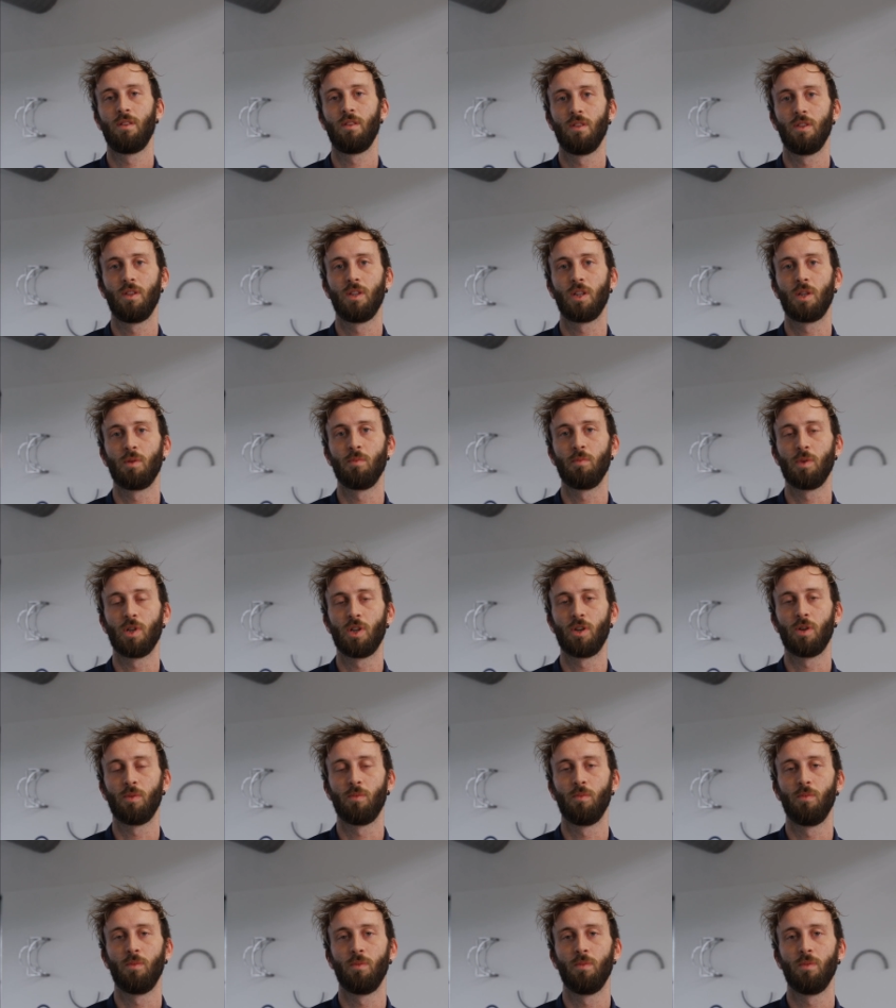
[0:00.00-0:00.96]
you can
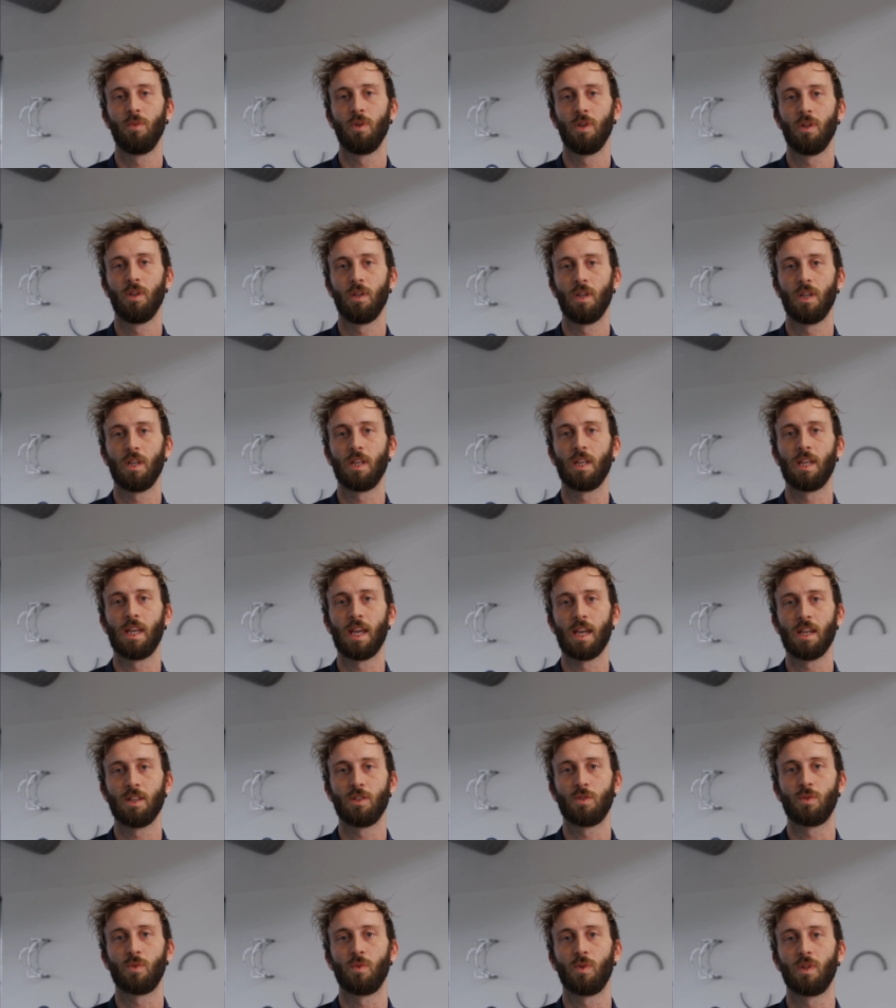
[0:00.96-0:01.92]
become
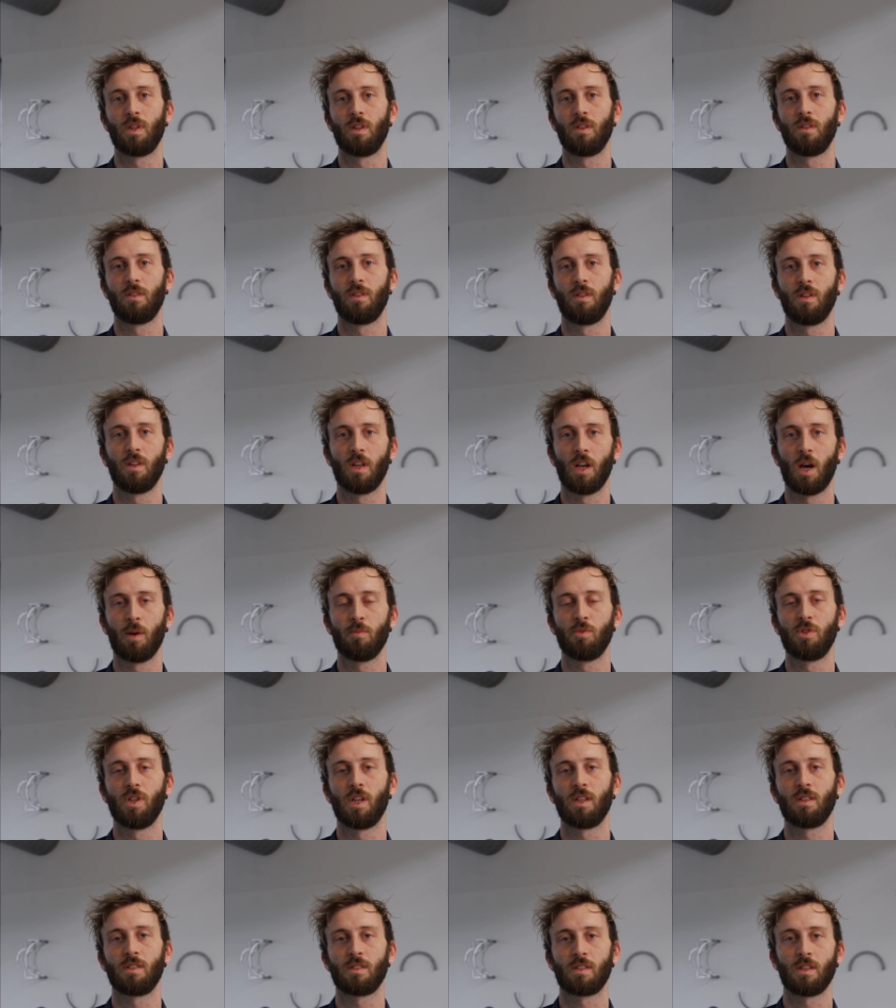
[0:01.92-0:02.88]
engaged with the
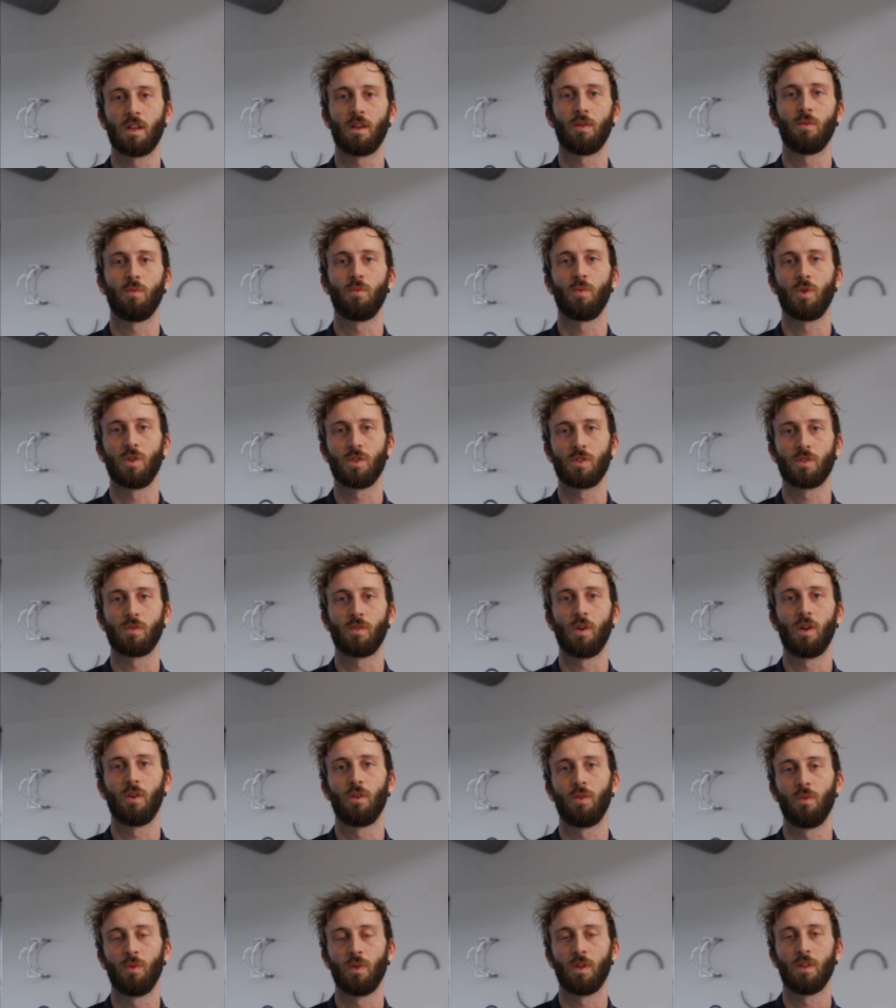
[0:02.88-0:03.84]
objects that we're
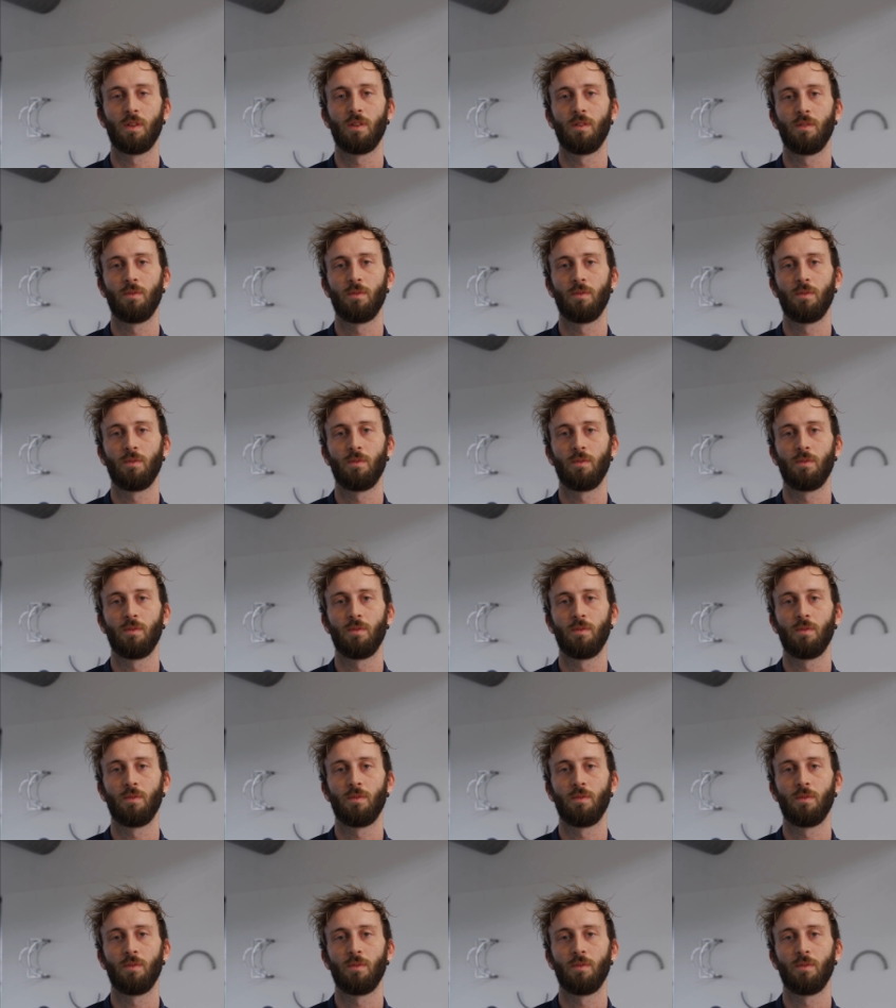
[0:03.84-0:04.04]
surrounded with.